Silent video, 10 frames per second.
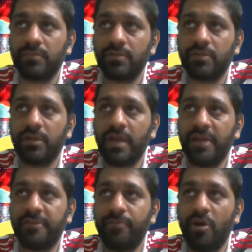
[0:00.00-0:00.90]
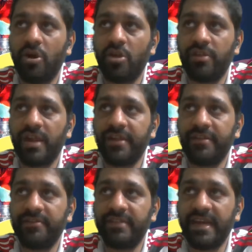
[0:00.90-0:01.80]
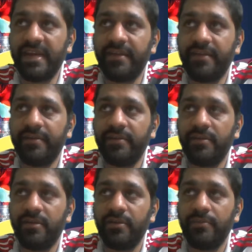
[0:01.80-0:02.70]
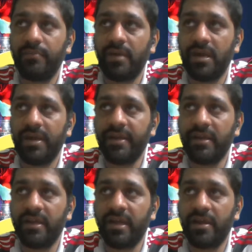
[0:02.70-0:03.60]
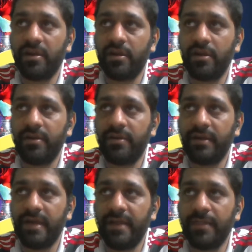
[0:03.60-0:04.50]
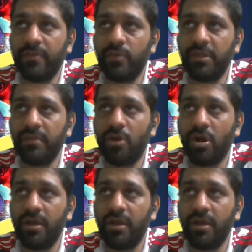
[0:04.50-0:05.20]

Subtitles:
It's a nice ball on the right hand side, but England are alert and they win the ball.